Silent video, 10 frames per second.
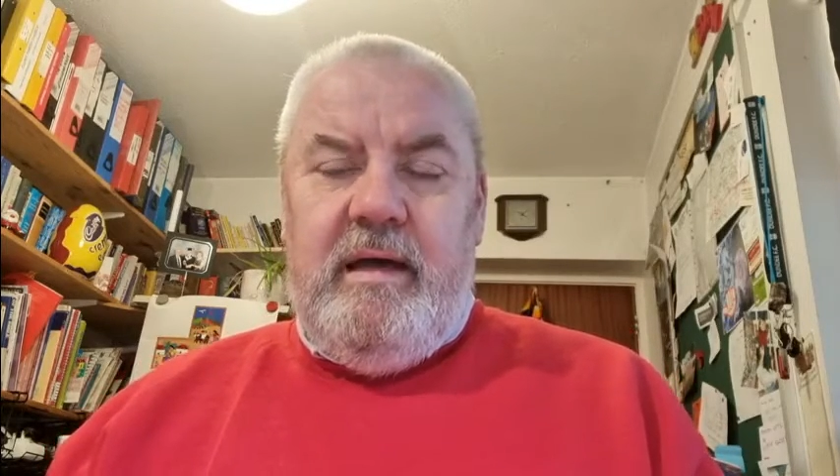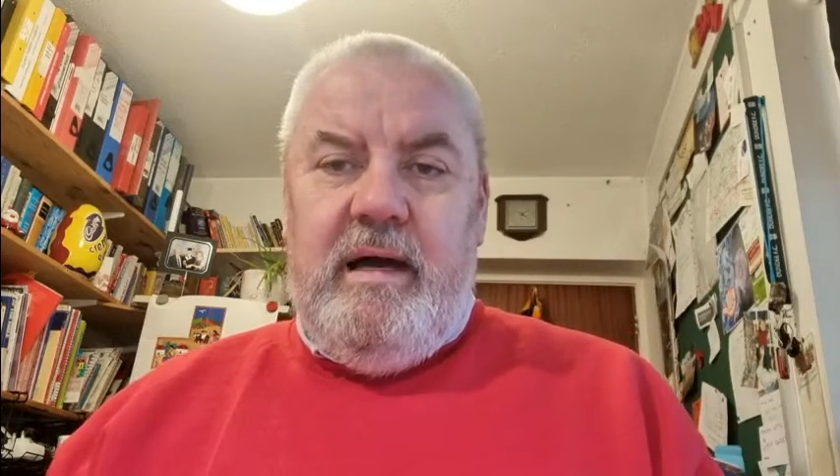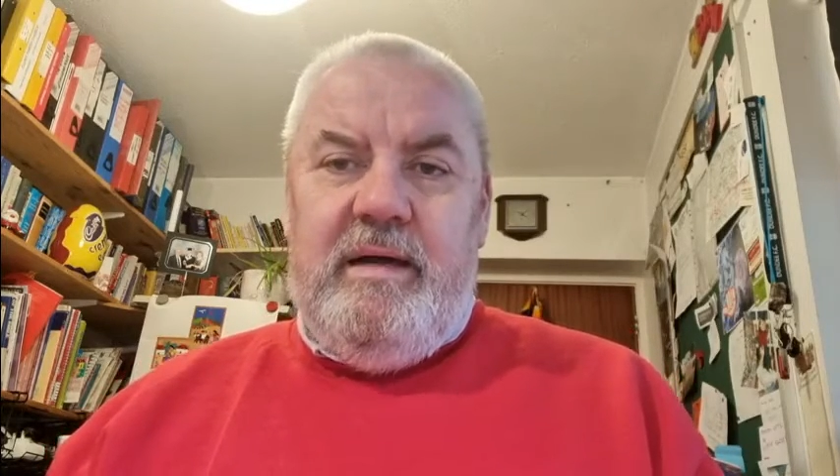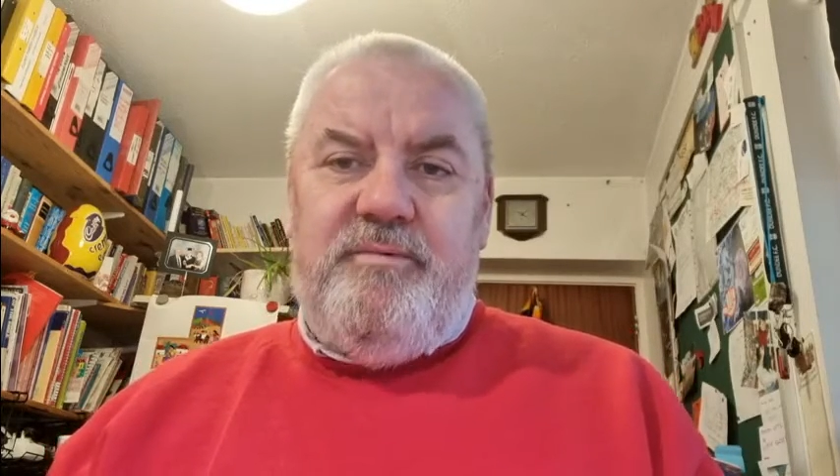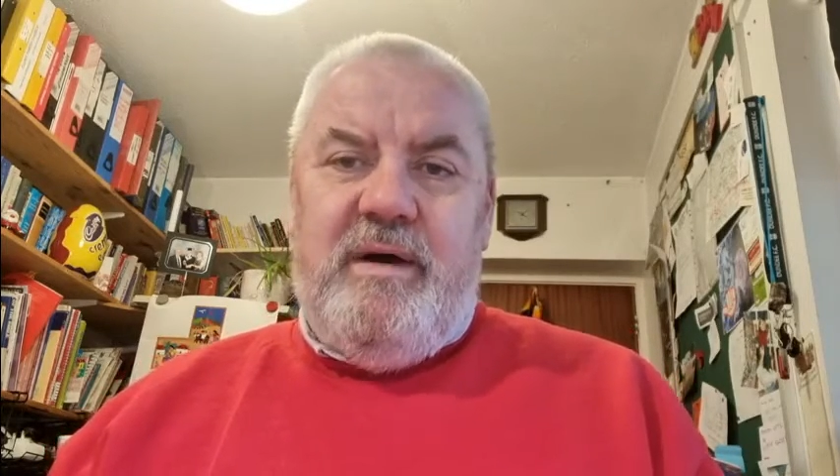
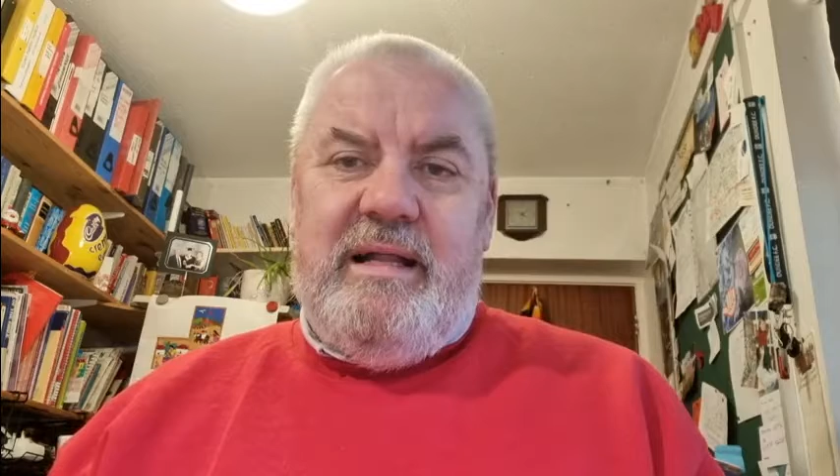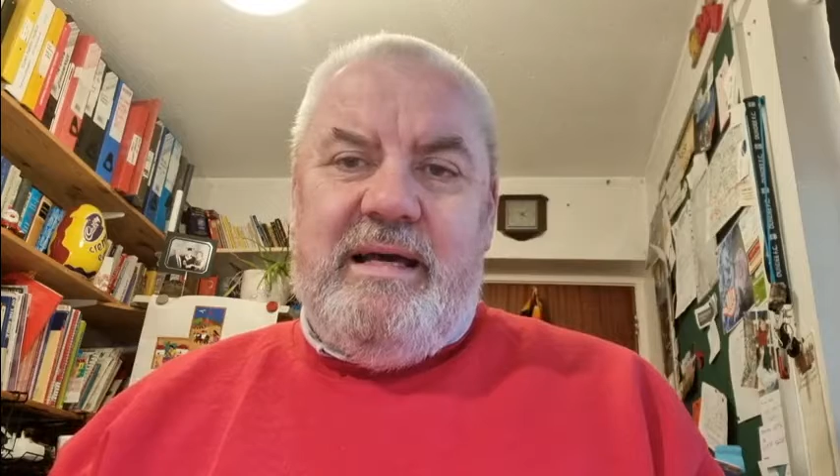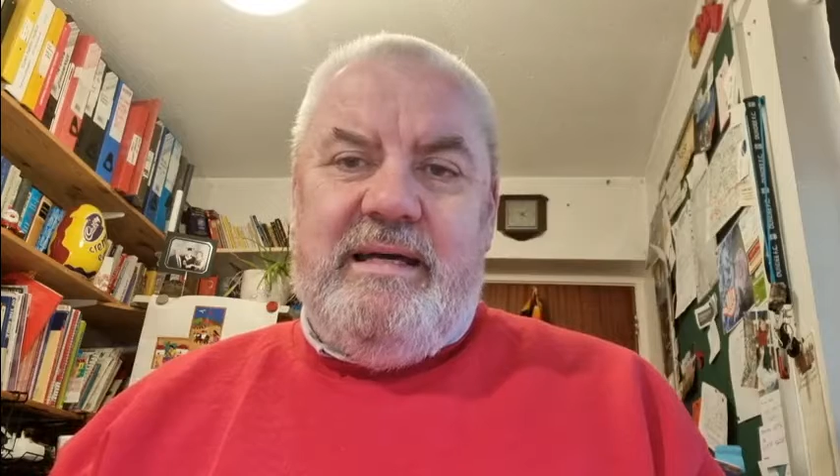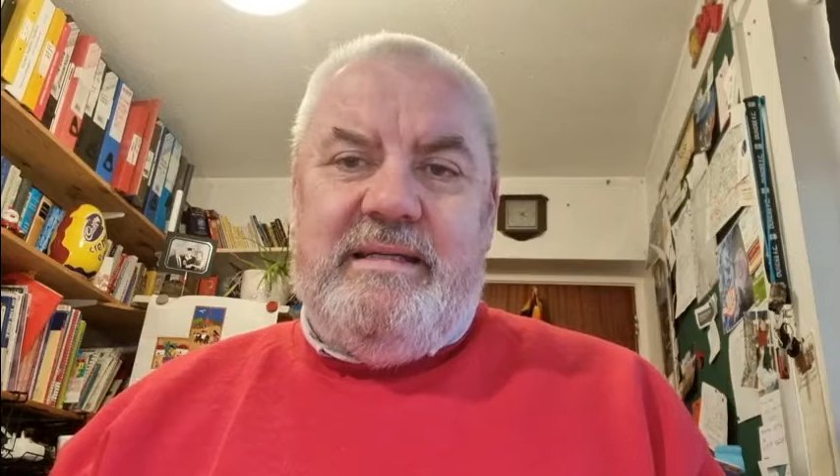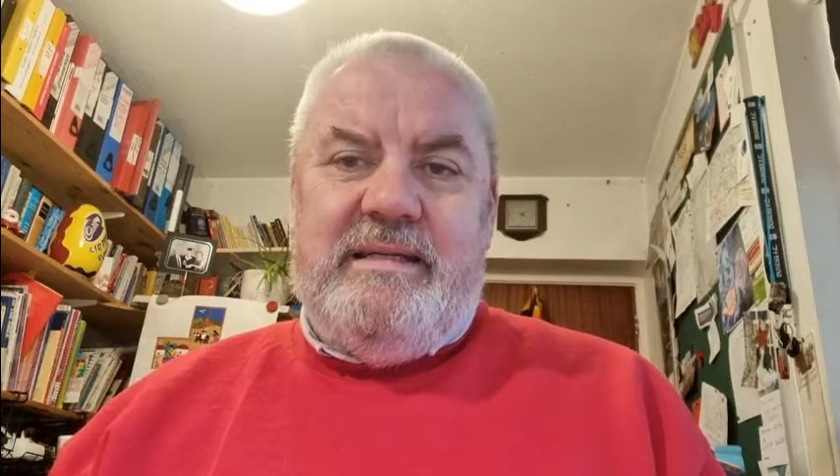and while
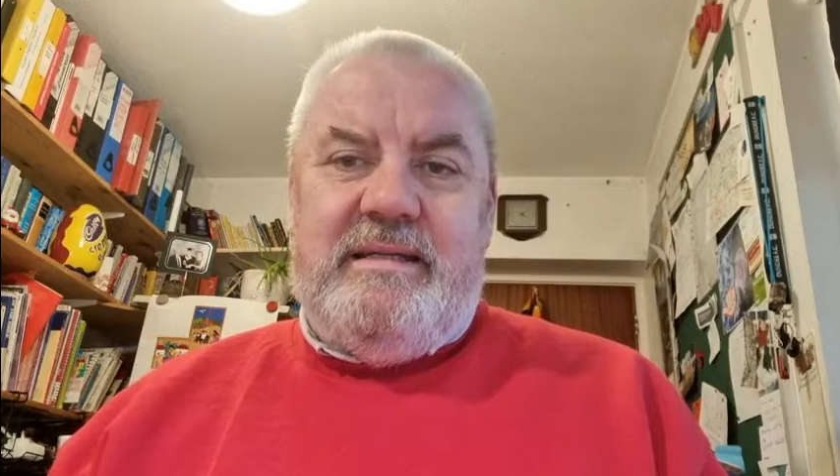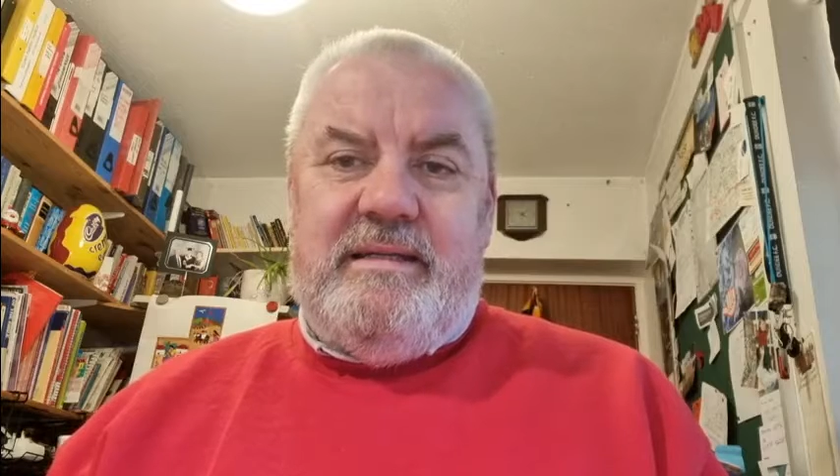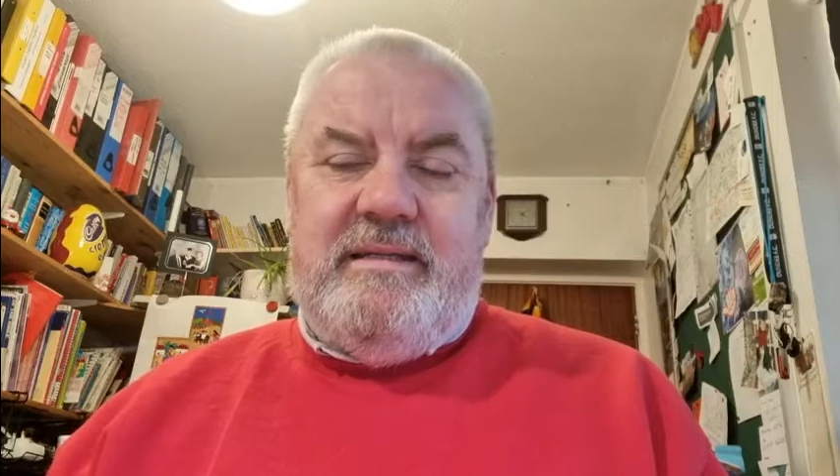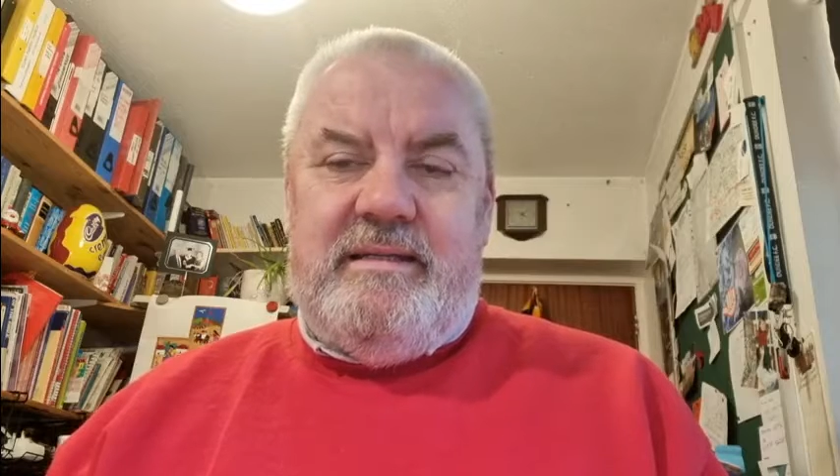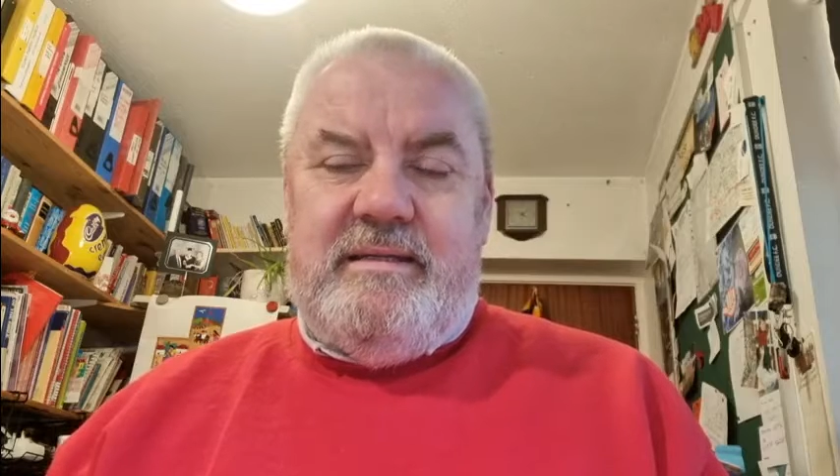I
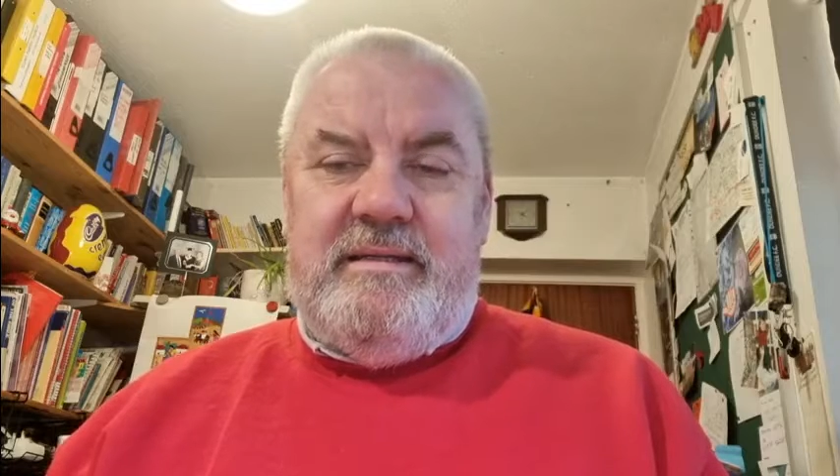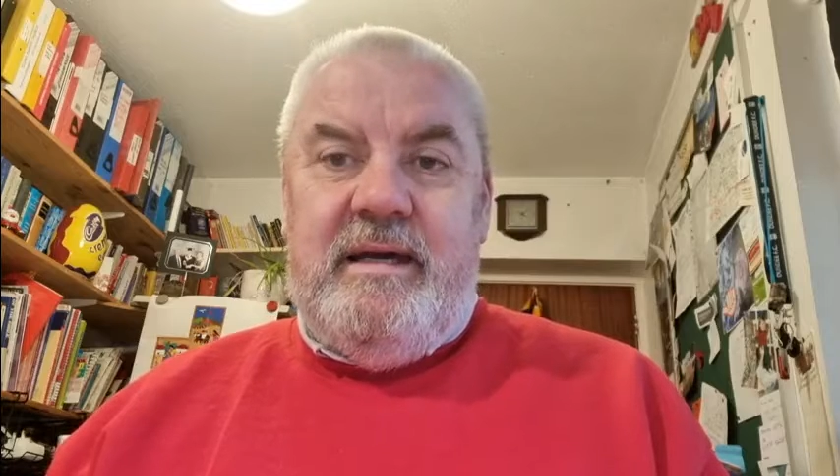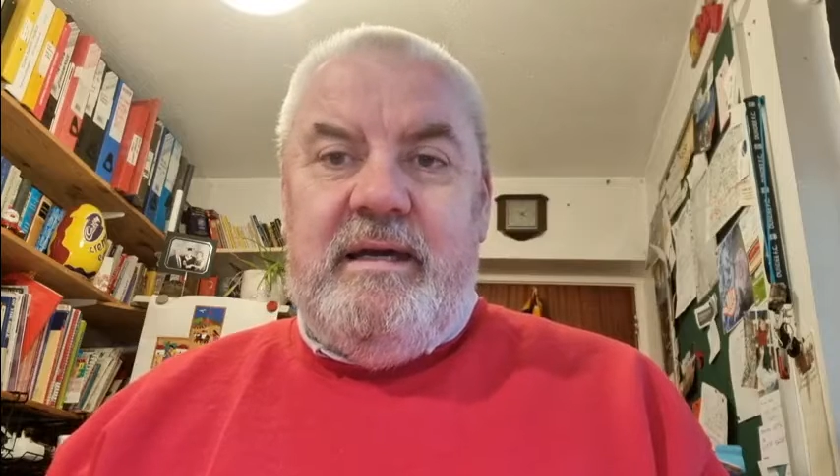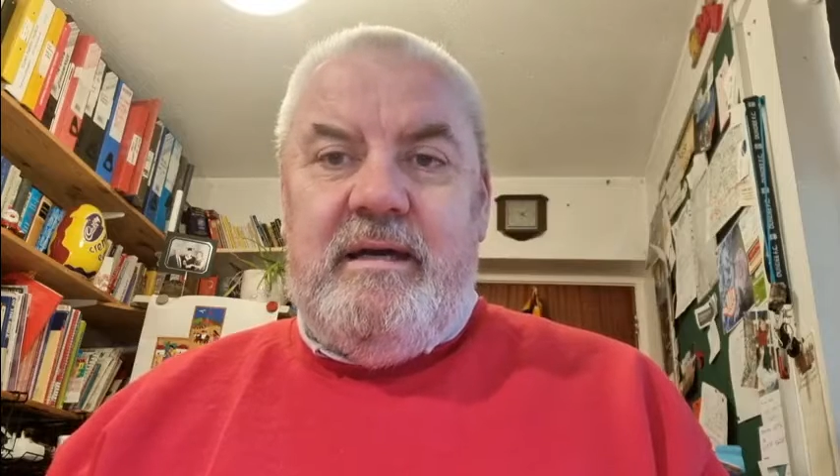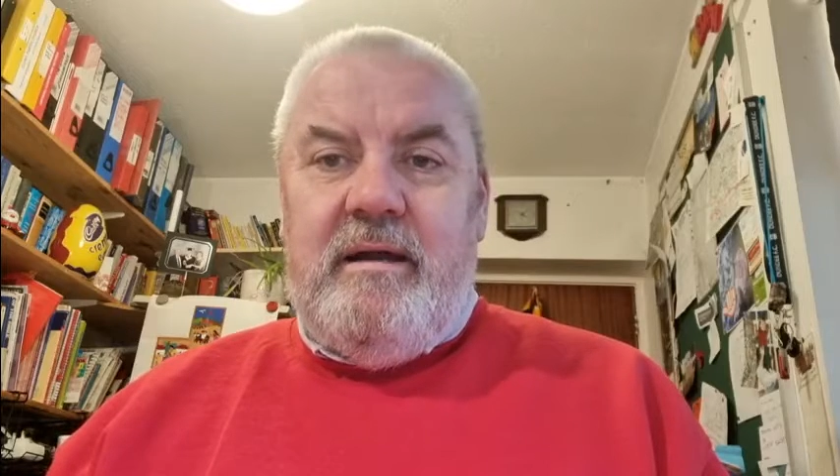
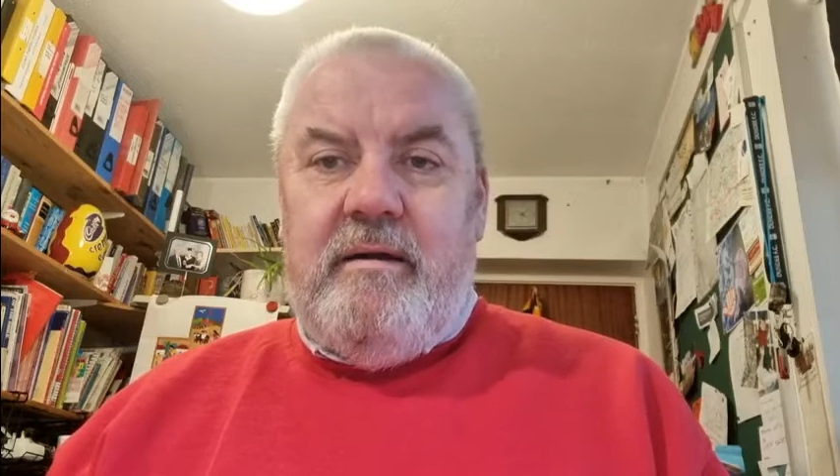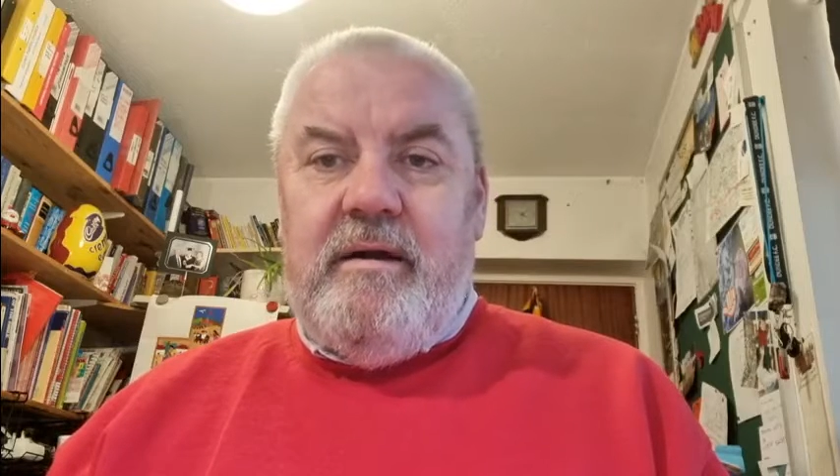tinker